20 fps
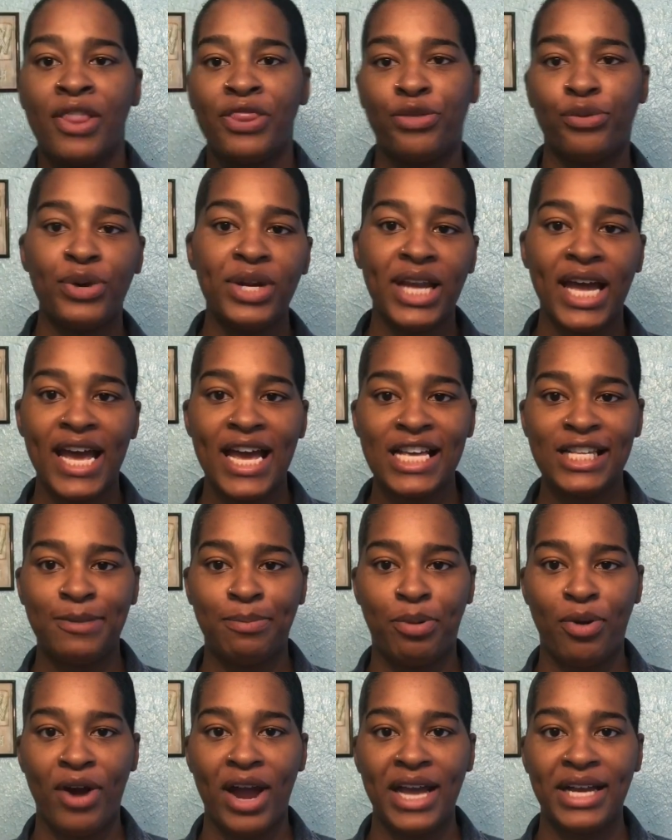3 days
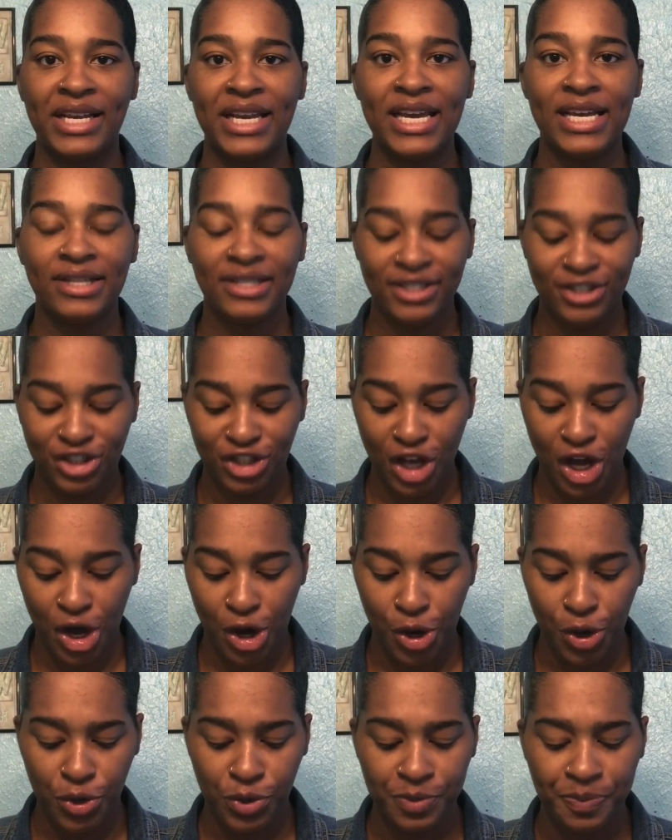pregnant.
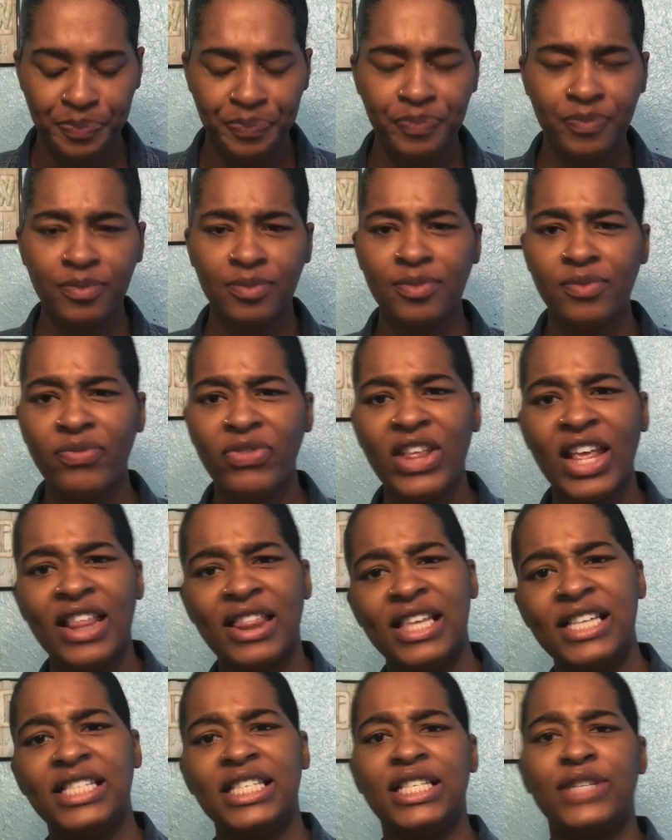So
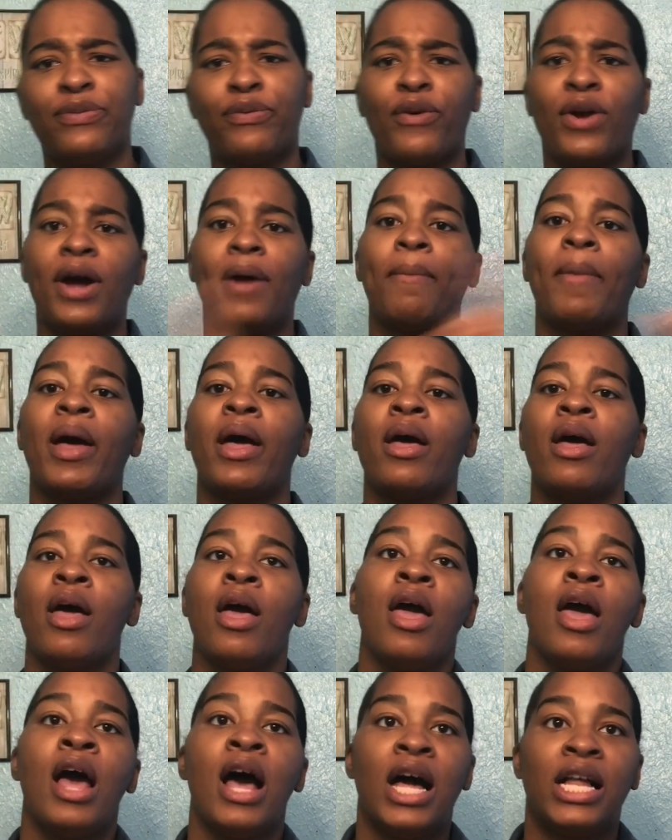this is from
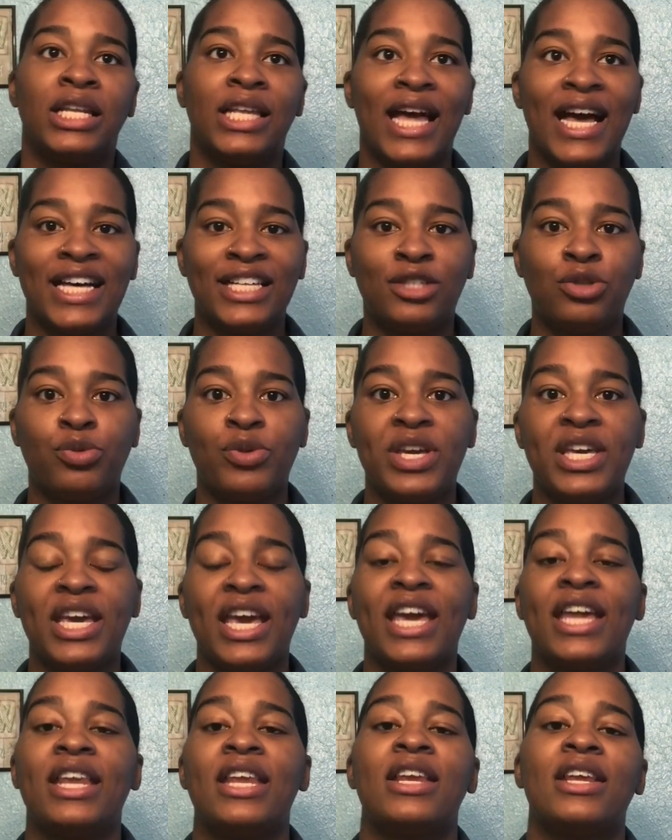last week
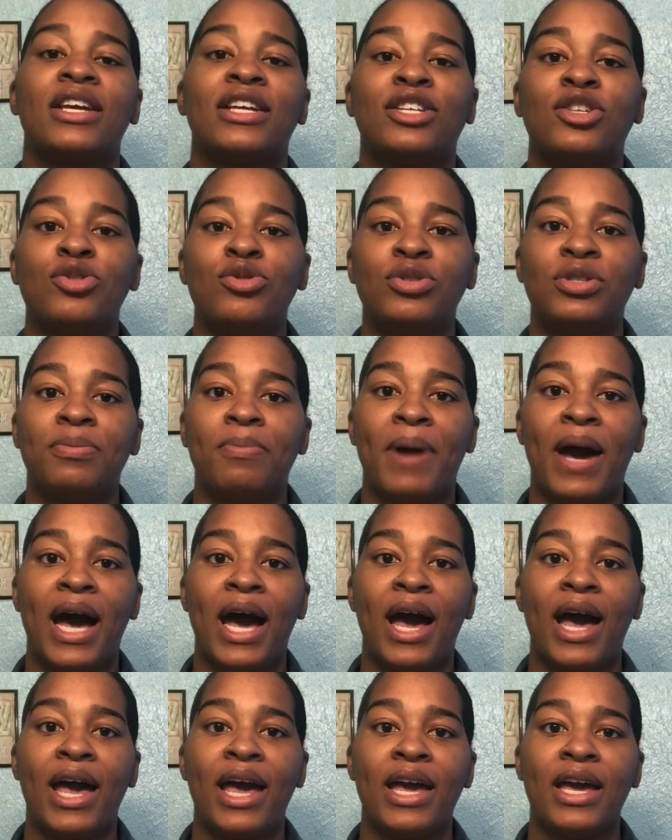and it includes
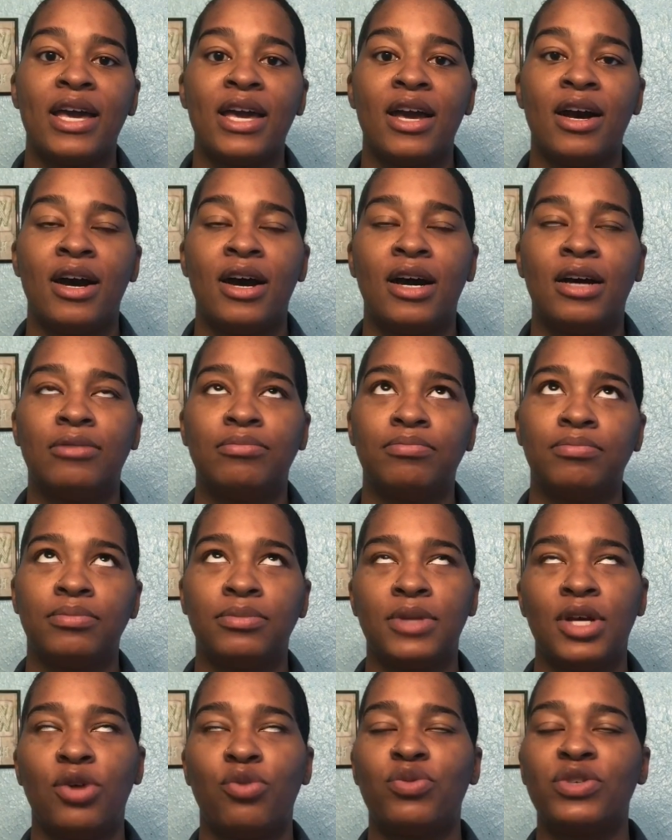my
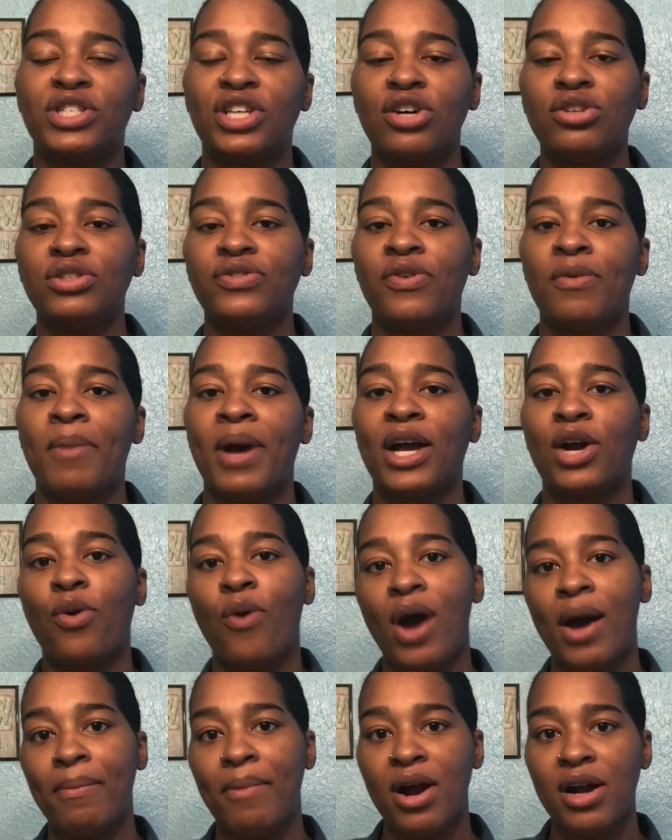results from my
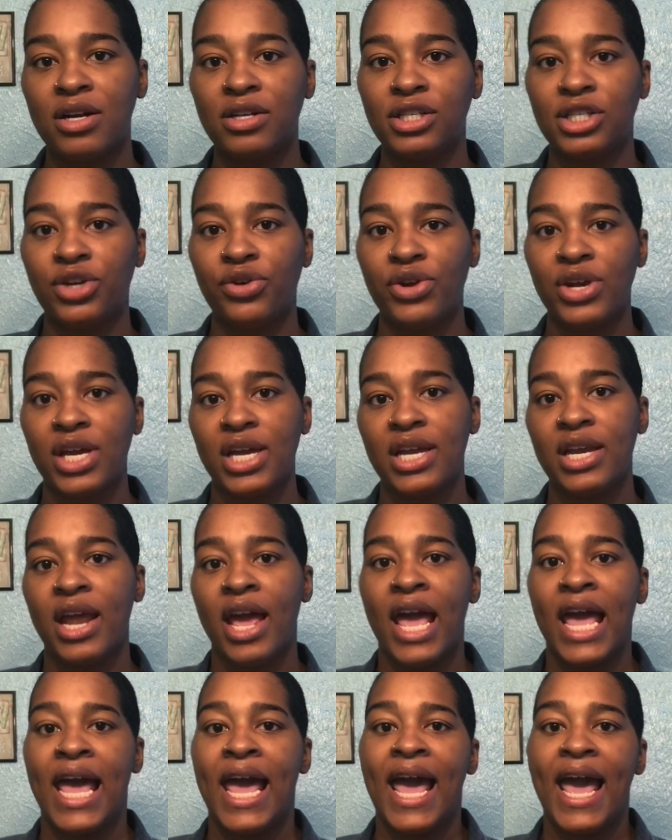quad marker
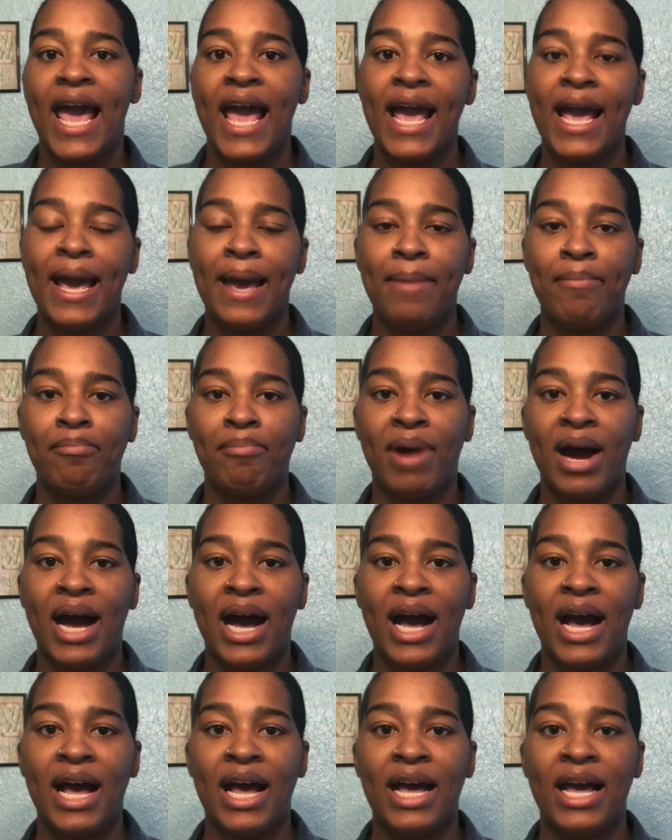screen and
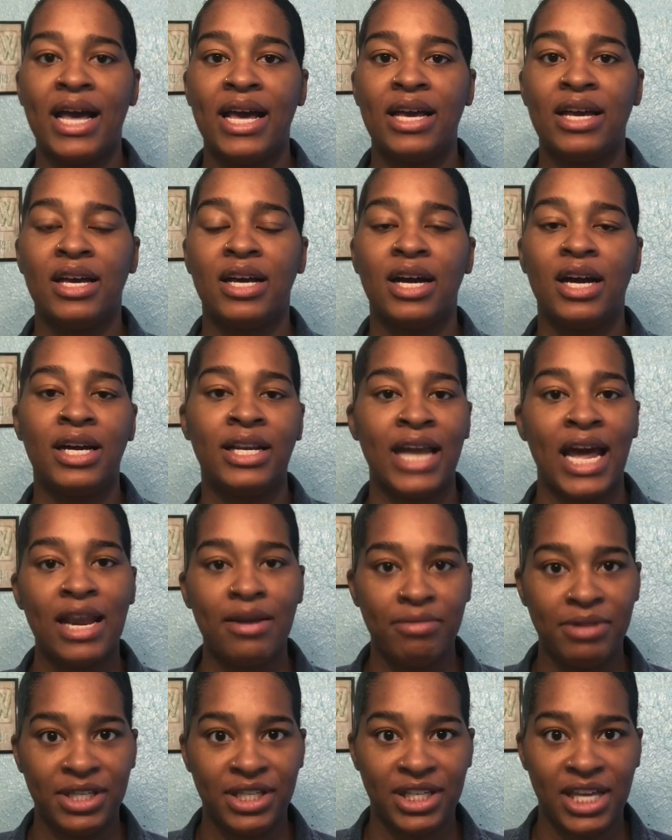my
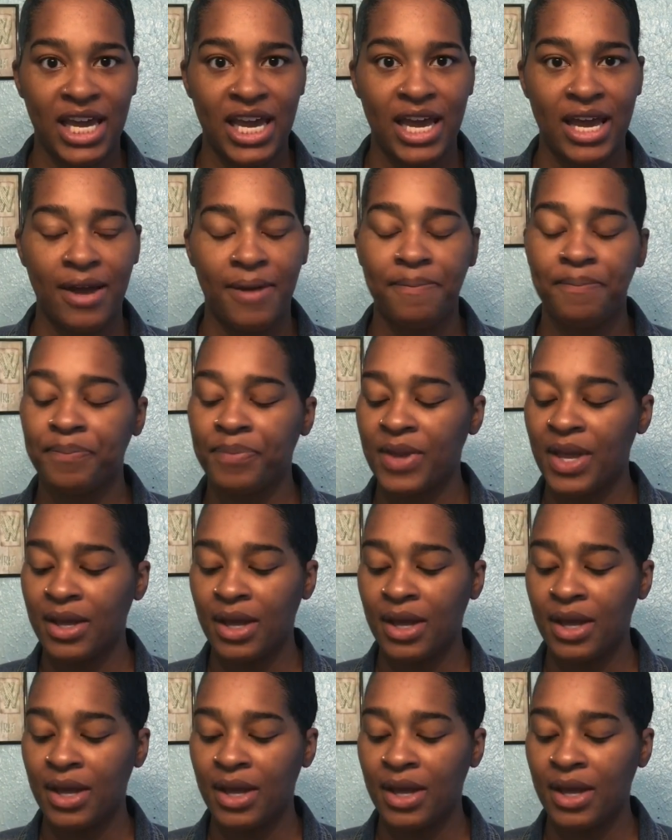anatomy scan.